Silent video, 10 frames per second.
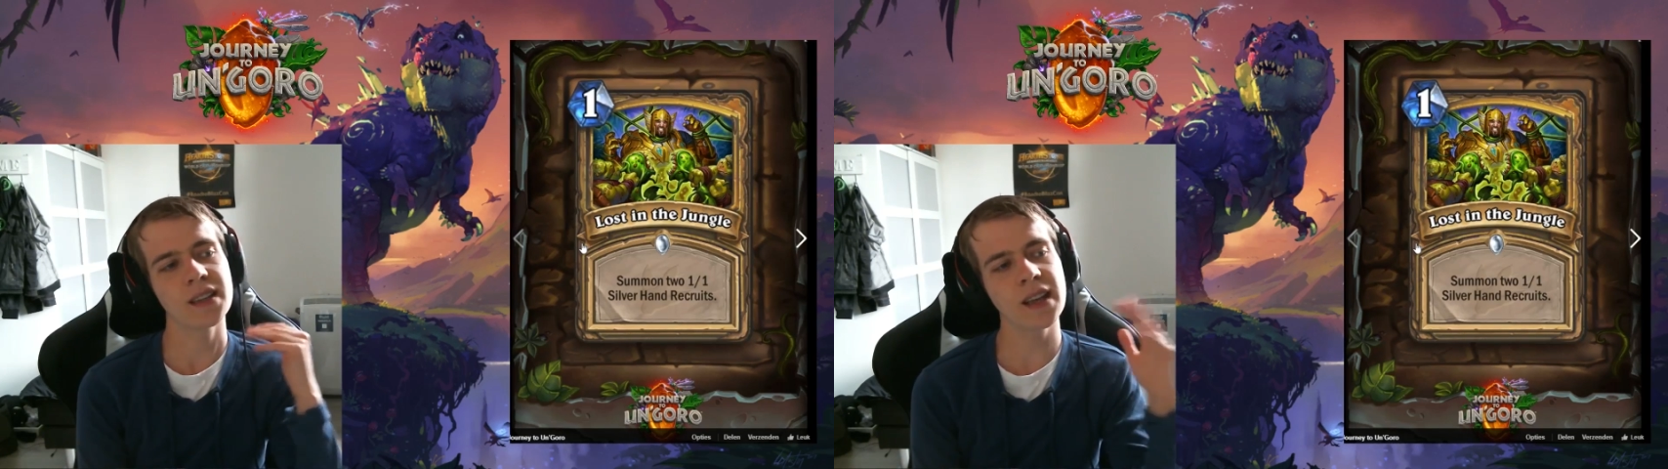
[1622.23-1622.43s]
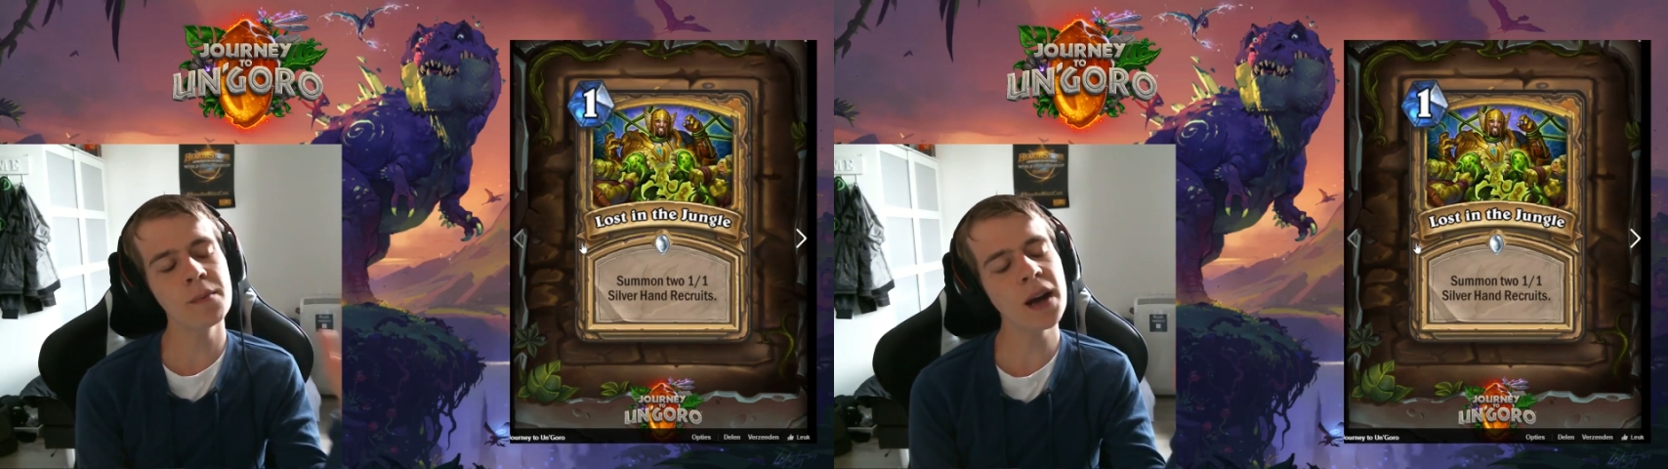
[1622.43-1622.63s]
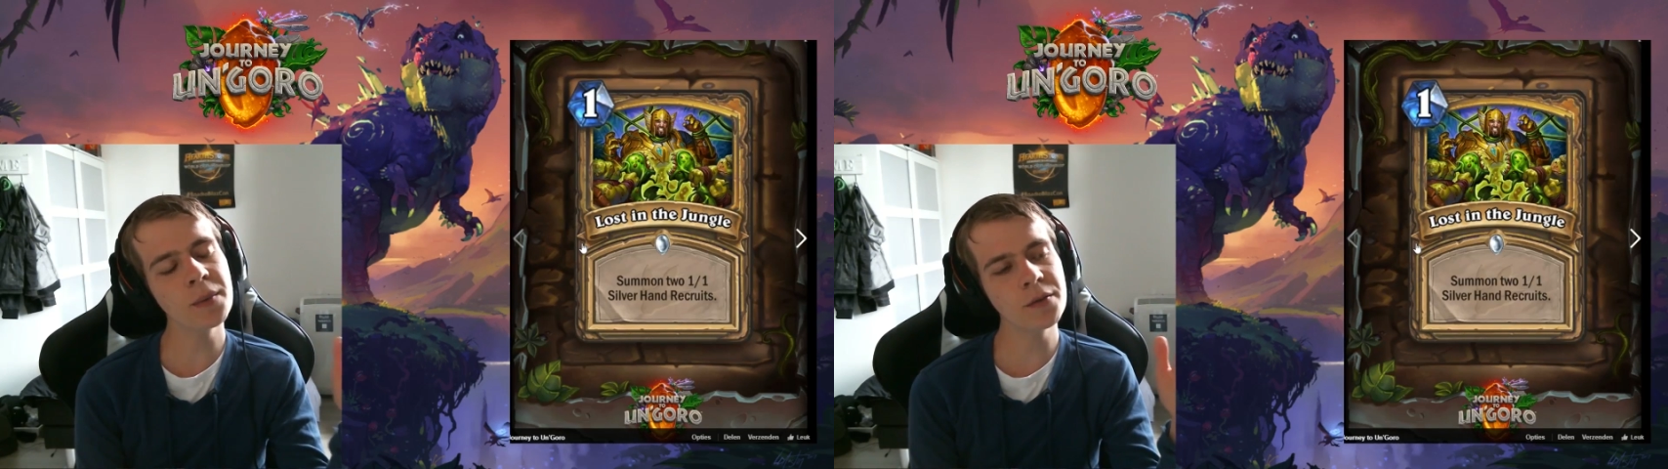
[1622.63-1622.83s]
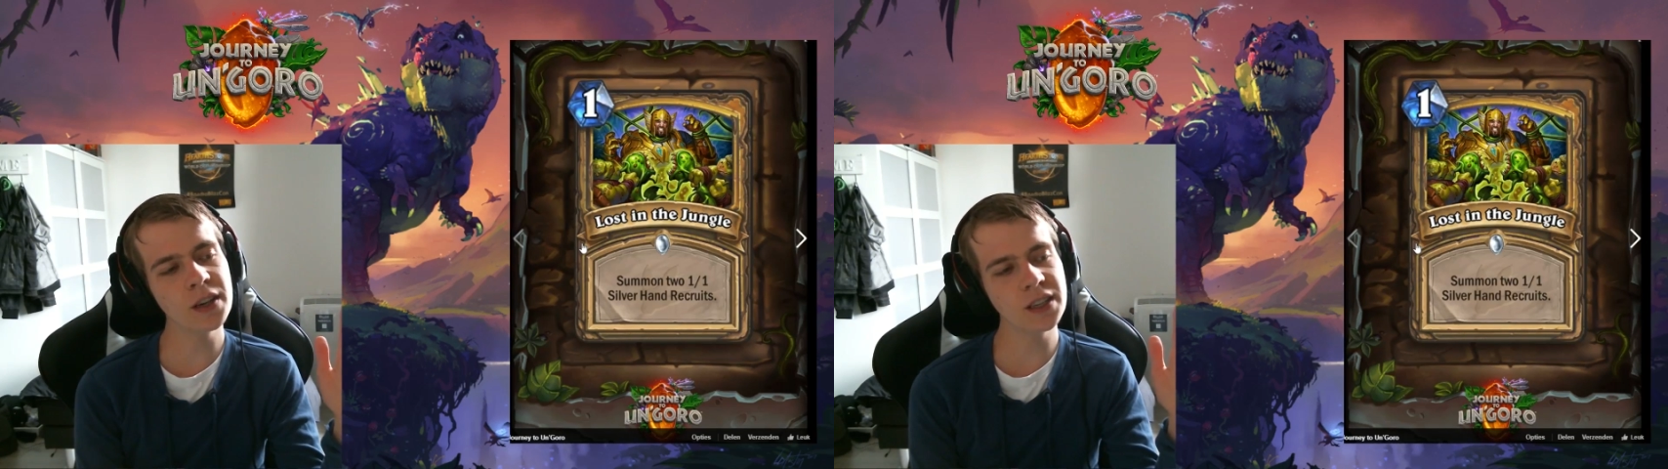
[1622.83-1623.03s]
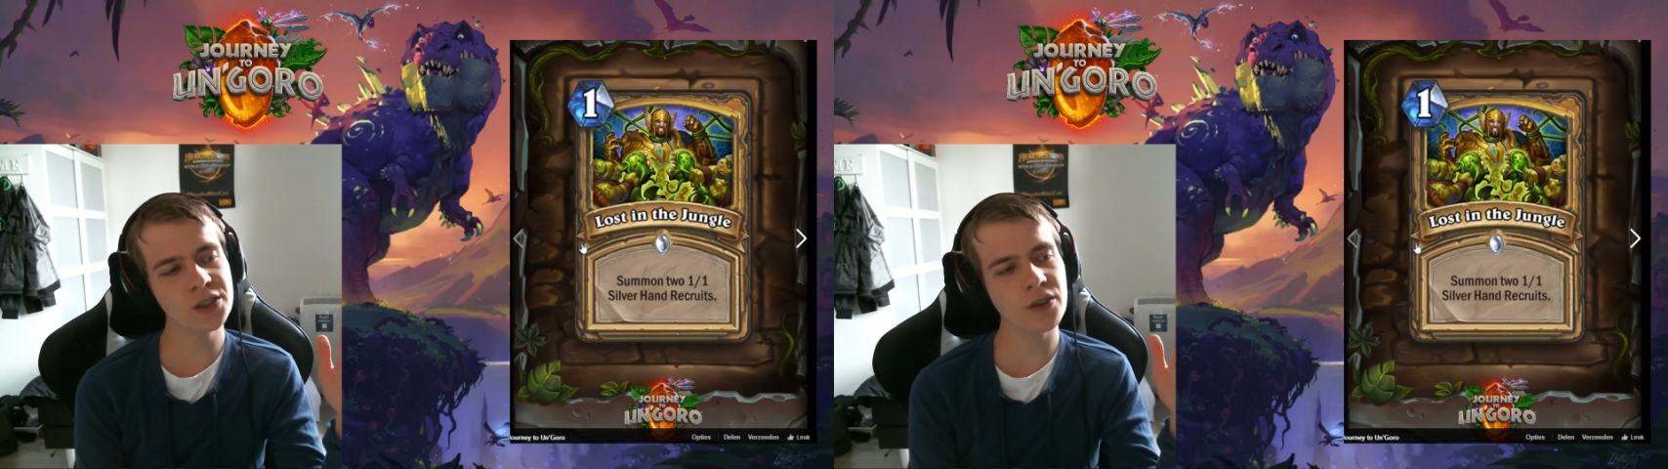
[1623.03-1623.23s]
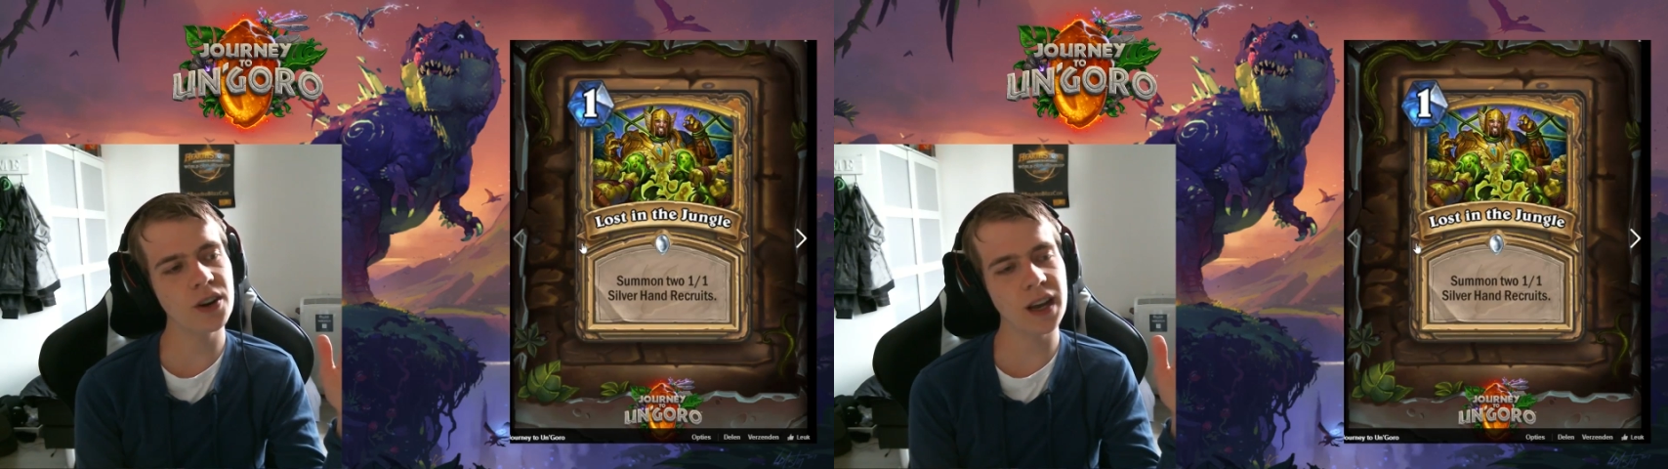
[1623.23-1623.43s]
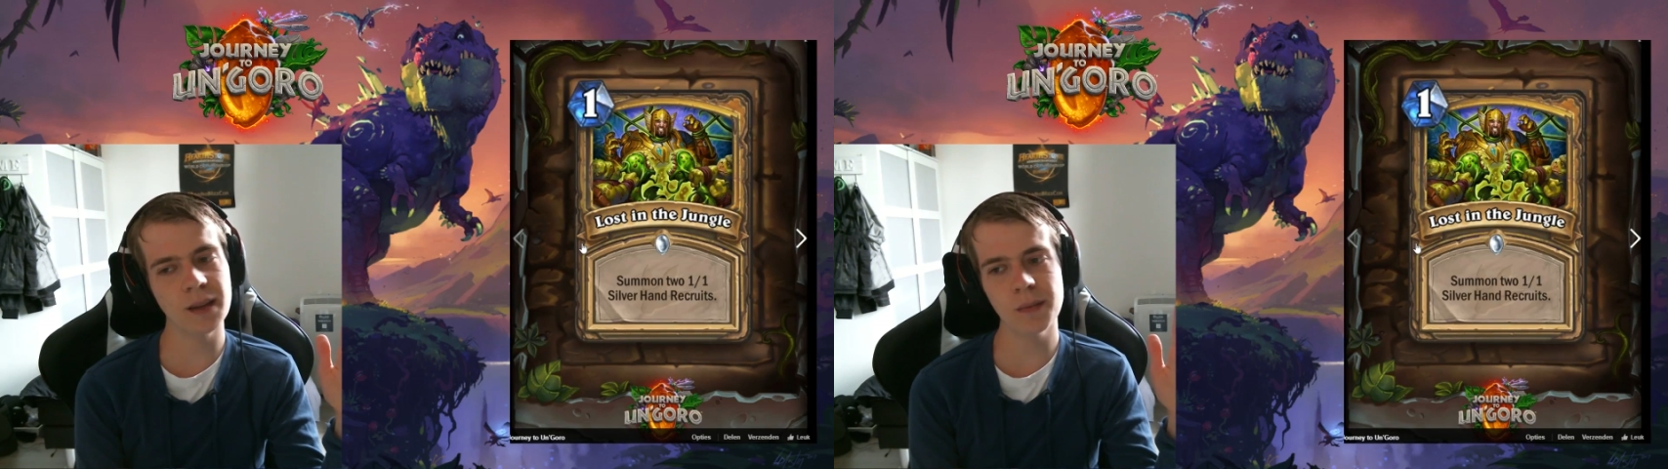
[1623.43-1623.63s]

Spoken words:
That might be really strong, and